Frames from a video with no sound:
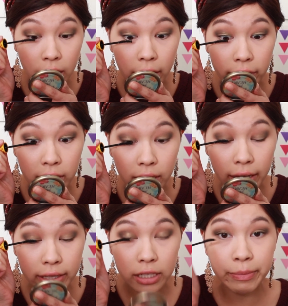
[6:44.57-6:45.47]
I really
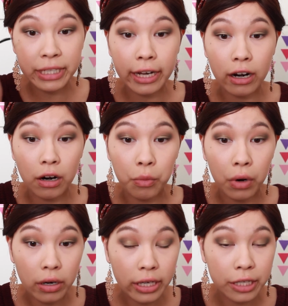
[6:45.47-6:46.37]
like this mascara
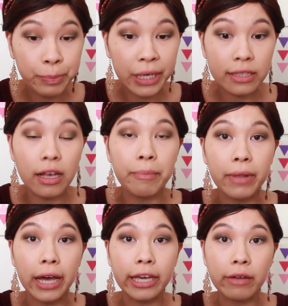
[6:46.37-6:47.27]
wand. It picks up
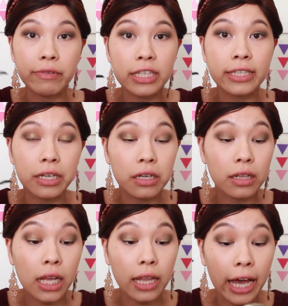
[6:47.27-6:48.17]
like every
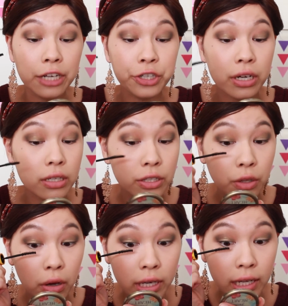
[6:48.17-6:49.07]
single lash and it's
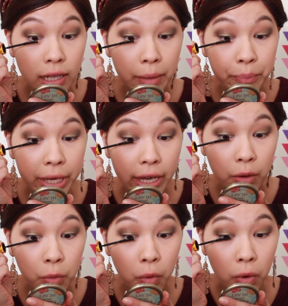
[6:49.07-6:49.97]
not clumpy
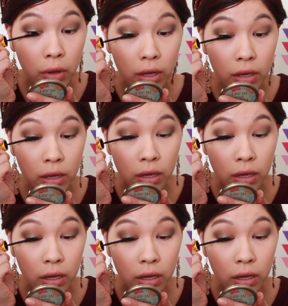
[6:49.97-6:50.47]
at all.